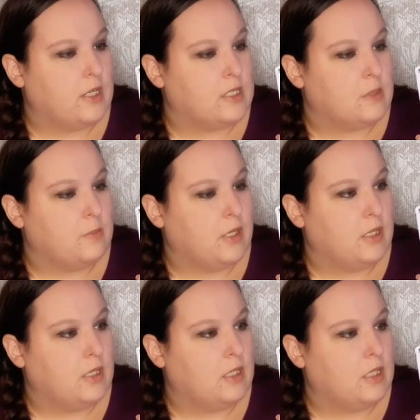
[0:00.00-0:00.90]
Its
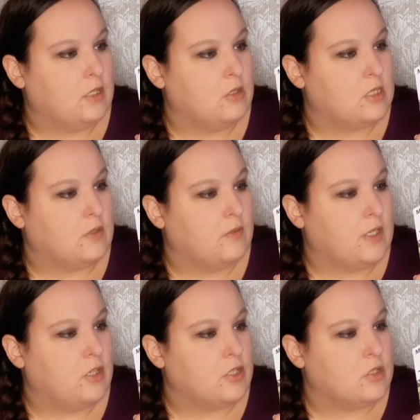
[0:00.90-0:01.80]
abundant yields and
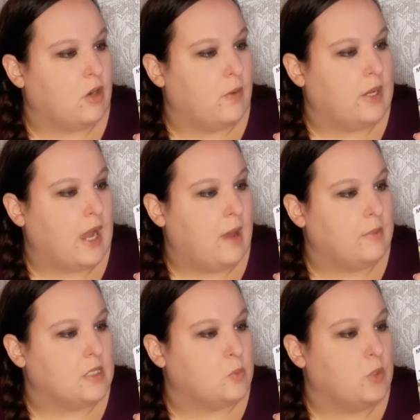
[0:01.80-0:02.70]
vigorous growing
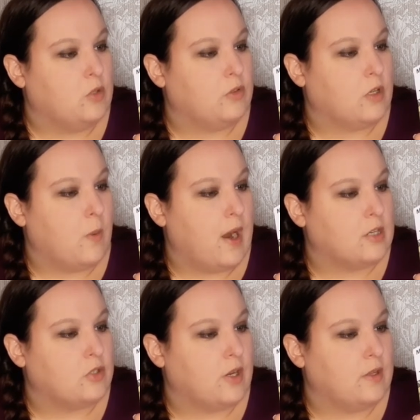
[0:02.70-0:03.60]
habits will require
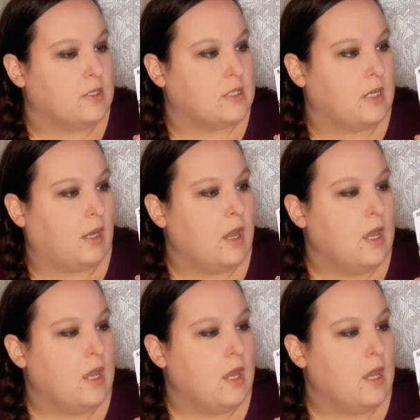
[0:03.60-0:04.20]
trellising,